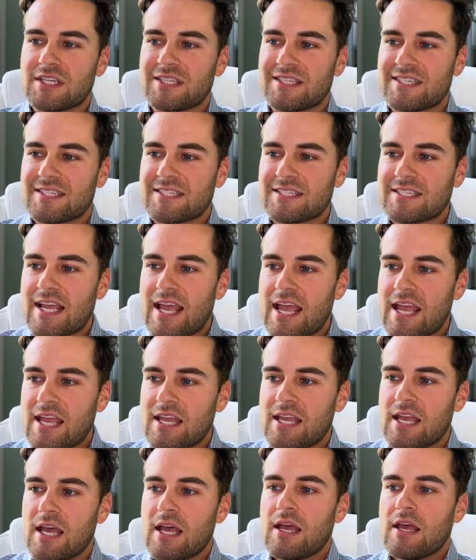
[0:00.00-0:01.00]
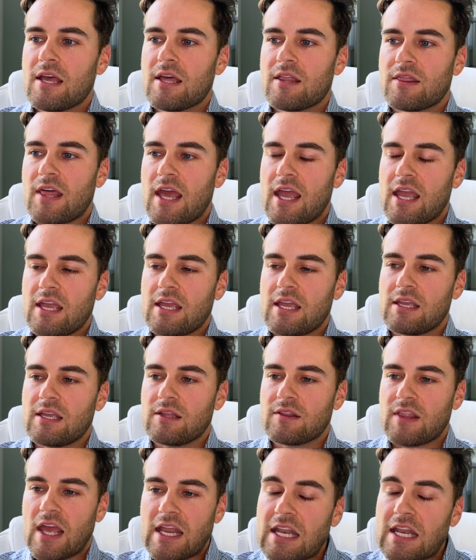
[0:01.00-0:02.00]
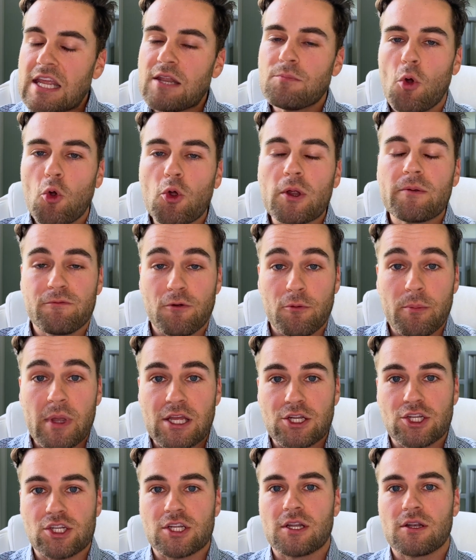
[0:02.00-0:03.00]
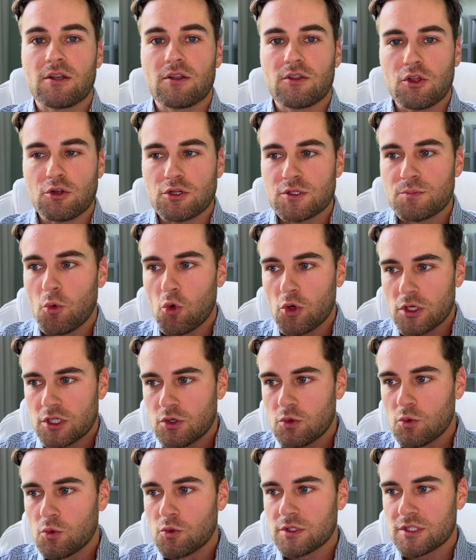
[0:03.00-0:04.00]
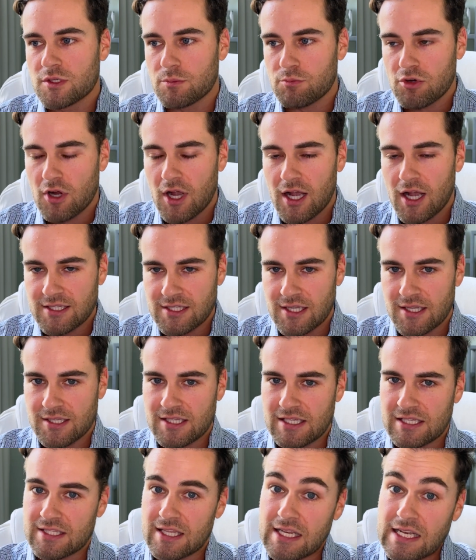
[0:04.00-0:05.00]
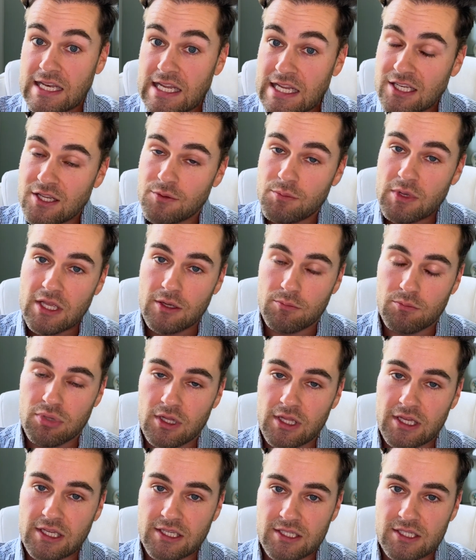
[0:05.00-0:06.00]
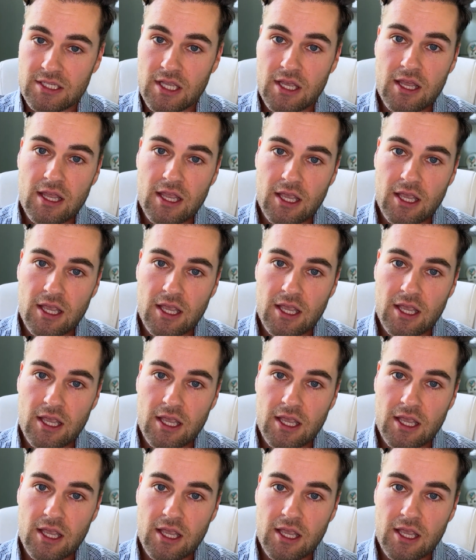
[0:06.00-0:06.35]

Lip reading: that say they need more information. There's more tools and processes that need to be in place